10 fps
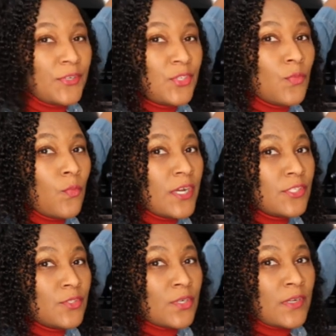you want
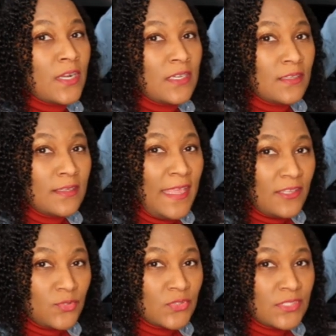your
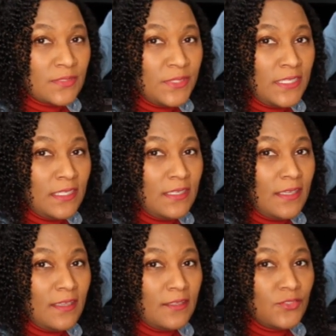handles to be,
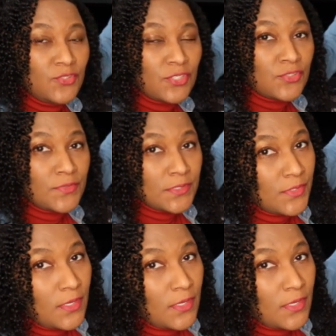and you just drill the